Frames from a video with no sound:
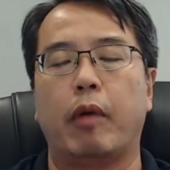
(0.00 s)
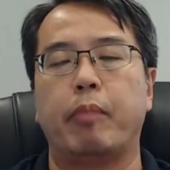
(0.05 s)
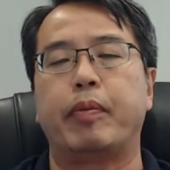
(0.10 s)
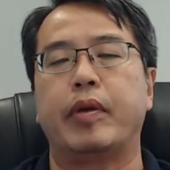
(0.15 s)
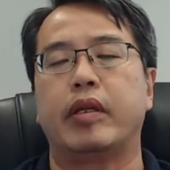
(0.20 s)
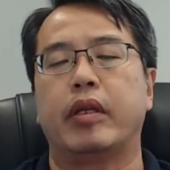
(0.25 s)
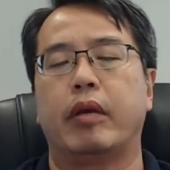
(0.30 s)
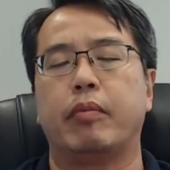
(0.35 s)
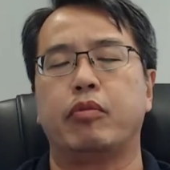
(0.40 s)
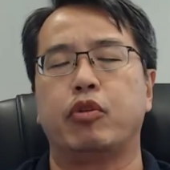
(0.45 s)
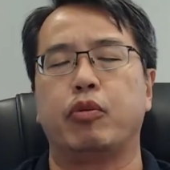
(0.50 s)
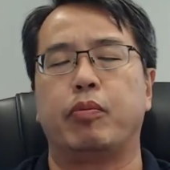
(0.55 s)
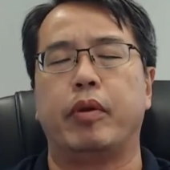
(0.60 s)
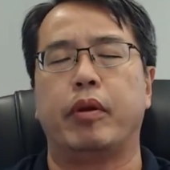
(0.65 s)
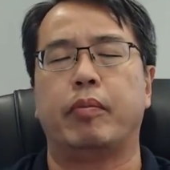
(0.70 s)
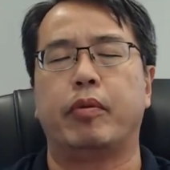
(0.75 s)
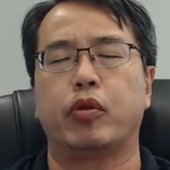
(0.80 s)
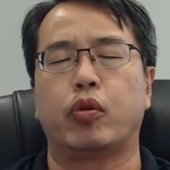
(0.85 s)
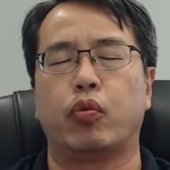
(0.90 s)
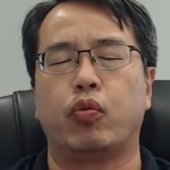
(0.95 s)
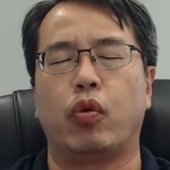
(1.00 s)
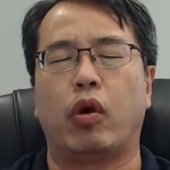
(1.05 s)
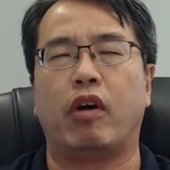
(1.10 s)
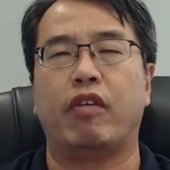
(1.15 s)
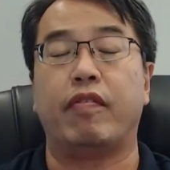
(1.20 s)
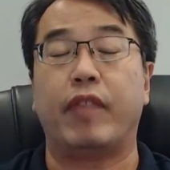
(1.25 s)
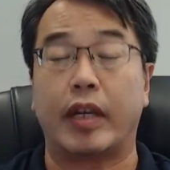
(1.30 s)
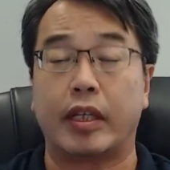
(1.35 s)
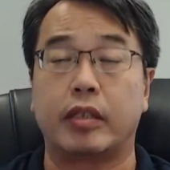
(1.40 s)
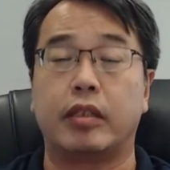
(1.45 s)
helping them to be able to
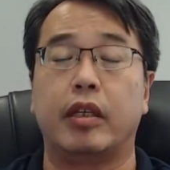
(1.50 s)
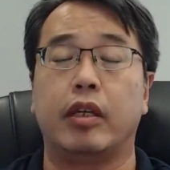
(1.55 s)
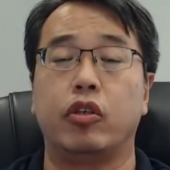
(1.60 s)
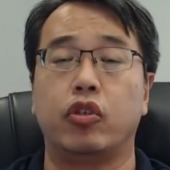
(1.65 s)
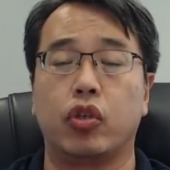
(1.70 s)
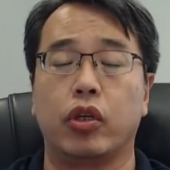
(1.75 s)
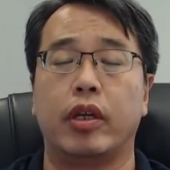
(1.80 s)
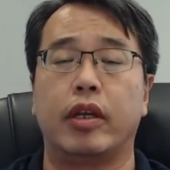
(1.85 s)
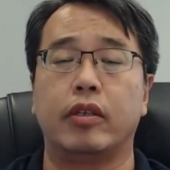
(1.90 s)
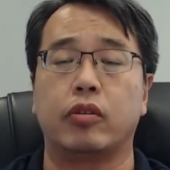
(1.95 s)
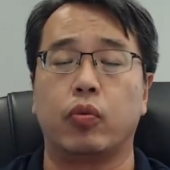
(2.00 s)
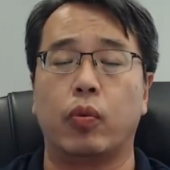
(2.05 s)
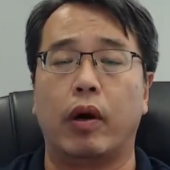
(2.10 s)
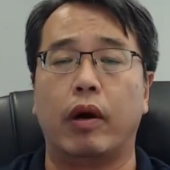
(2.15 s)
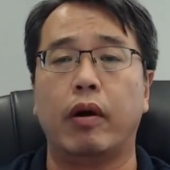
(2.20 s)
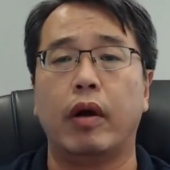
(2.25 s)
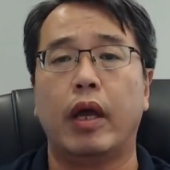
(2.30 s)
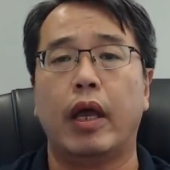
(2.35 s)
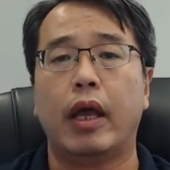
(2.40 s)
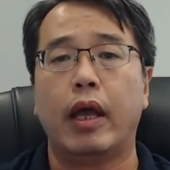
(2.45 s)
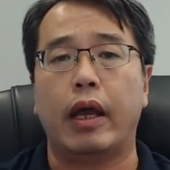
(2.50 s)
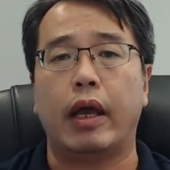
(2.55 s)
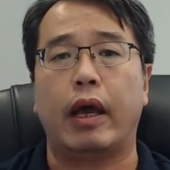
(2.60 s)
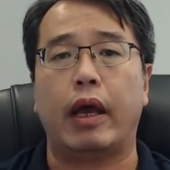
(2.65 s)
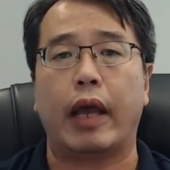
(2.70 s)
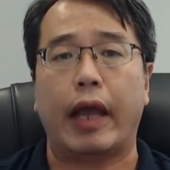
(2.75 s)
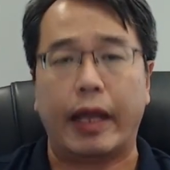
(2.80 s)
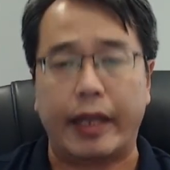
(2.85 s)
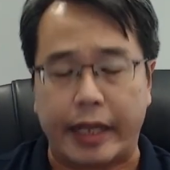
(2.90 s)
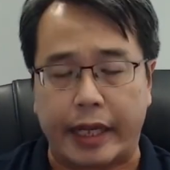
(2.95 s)
roll out vaccination as well
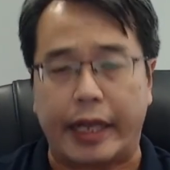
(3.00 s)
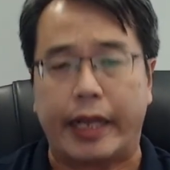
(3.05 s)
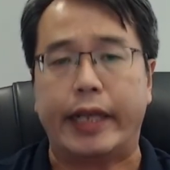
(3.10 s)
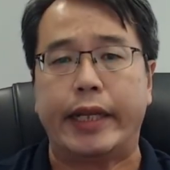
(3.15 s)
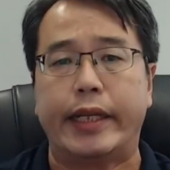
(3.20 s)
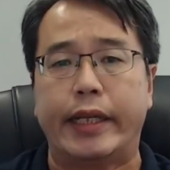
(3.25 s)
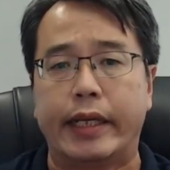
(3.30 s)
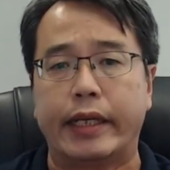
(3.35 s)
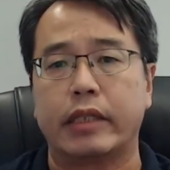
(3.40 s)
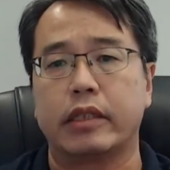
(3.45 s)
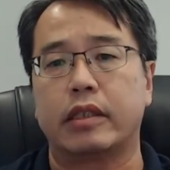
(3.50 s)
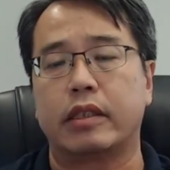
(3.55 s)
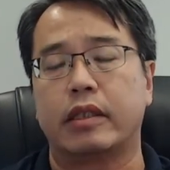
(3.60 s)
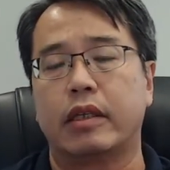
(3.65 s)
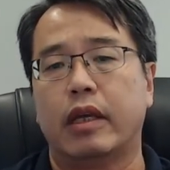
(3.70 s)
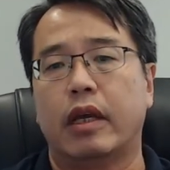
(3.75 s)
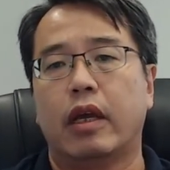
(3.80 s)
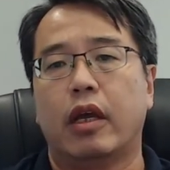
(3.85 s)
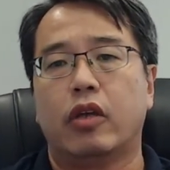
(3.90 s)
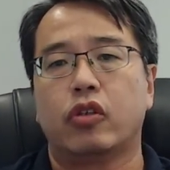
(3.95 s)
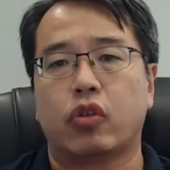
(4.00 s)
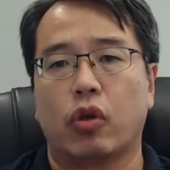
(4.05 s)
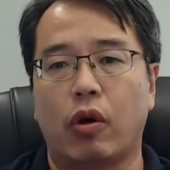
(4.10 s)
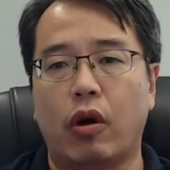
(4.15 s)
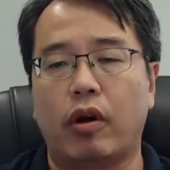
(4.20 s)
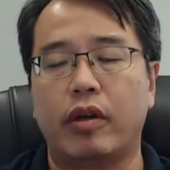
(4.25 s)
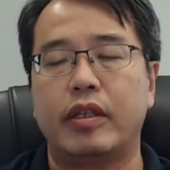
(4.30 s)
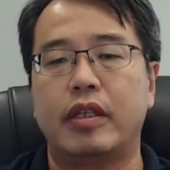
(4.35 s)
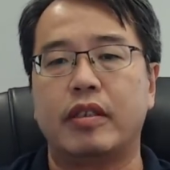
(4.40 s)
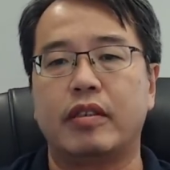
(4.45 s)
at the clinics. So
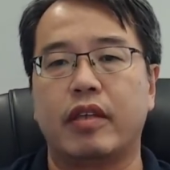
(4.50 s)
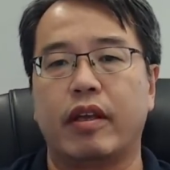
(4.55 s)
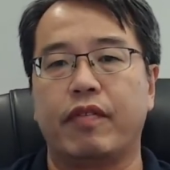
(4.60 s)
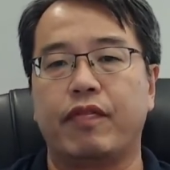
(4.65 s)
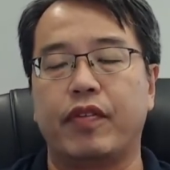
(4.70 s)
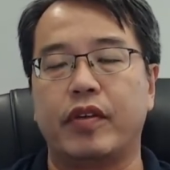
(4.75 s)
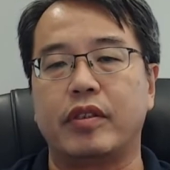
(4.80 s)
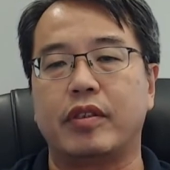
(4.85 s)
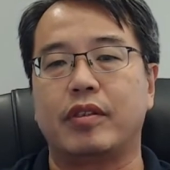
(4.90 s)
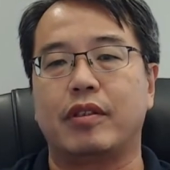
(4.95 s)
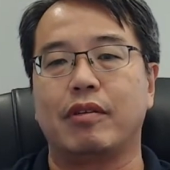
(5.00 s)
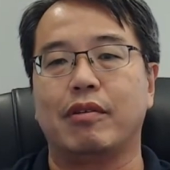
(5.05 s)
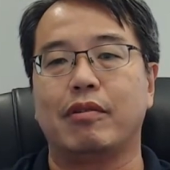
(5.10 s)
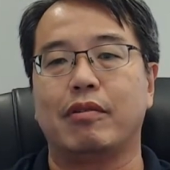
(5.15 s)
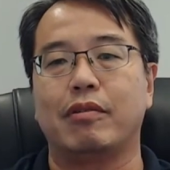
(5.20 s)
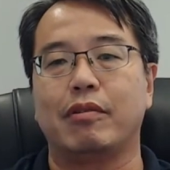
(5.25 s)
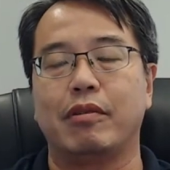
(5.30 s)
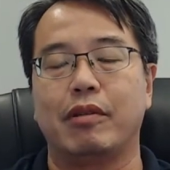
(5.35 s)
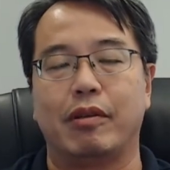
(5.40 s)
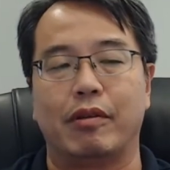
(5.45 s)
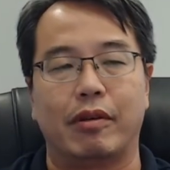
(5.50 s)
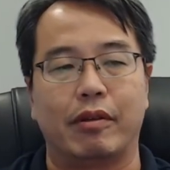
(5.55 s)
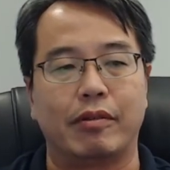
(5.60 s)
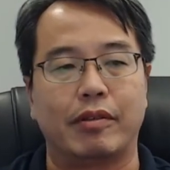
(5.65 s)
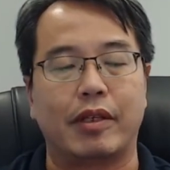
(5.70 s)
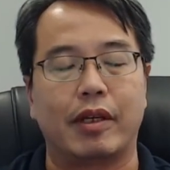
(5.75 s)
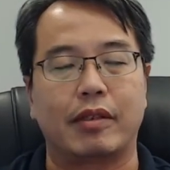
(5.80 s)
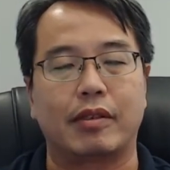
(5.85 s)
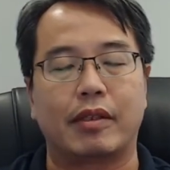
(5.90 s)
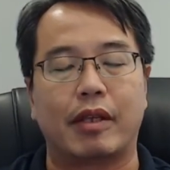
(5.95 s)
all these efforts still,
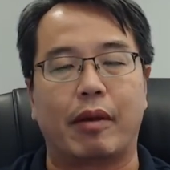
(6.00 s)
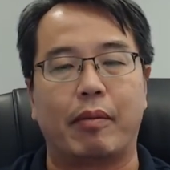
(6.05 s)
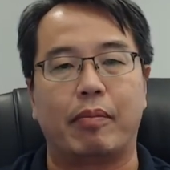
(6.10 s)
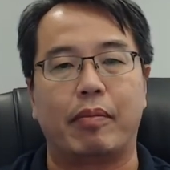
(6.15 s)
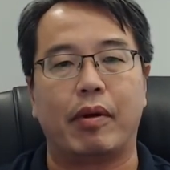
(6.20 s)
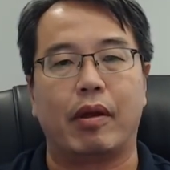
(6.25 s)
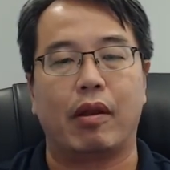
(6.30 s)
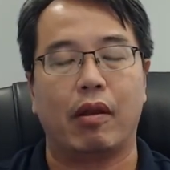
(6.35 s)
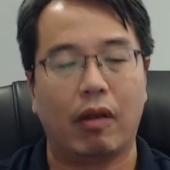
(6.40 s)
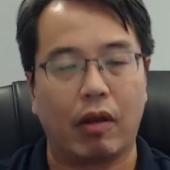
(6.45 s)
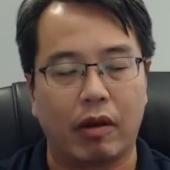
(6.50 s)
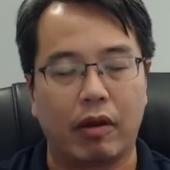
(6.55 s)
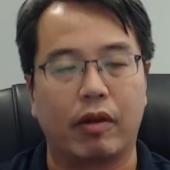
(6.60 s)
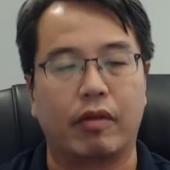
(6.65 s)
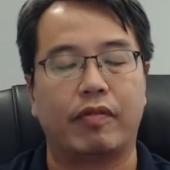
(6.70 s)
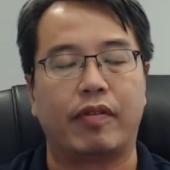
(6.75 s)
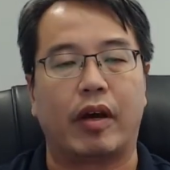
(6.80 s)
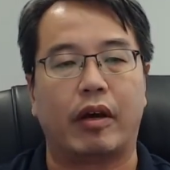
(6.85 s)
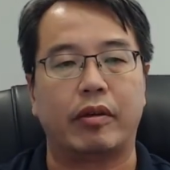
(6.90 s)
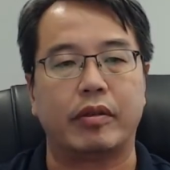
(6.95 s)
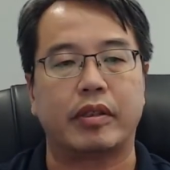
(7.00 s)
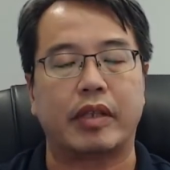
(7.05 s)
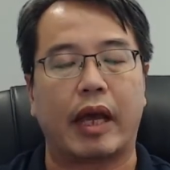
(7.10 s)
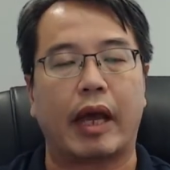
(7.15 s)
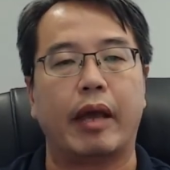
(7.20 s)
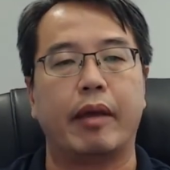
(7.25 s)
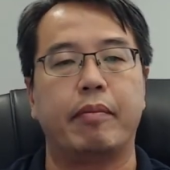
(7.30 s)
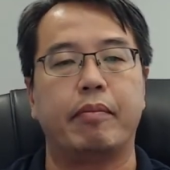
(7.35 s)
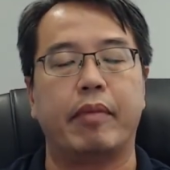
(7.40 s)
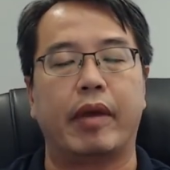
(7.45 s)
takes up a lot of our
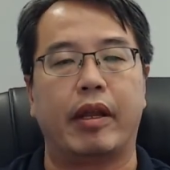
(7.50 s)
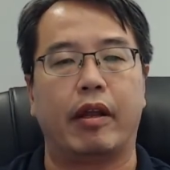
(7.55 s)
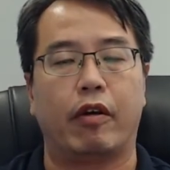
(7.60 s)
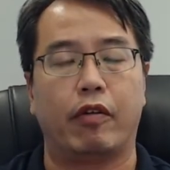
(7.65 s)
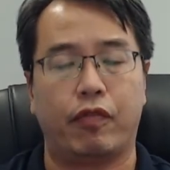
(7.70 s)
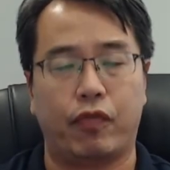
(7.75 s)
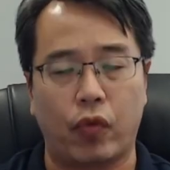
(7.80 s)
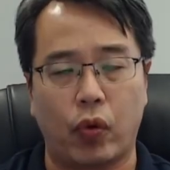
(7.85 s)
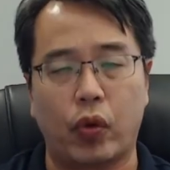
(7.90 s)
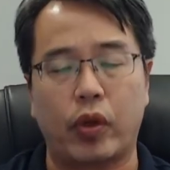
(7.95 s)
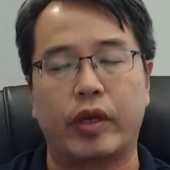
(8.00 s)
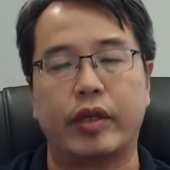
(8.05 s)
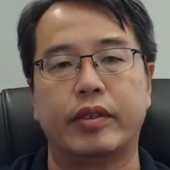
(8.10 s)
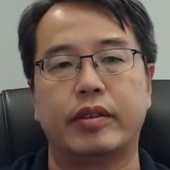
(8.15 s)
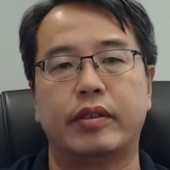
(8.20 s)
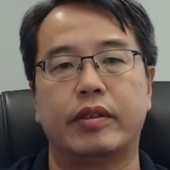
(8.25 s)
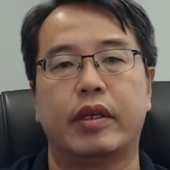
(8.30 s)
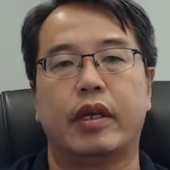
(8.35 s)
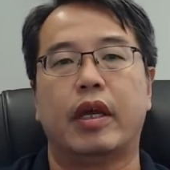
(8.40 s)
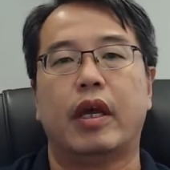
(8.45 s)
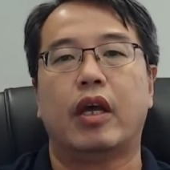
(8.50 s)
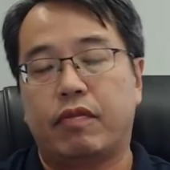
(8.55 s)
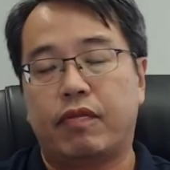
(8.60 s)
time and our focus.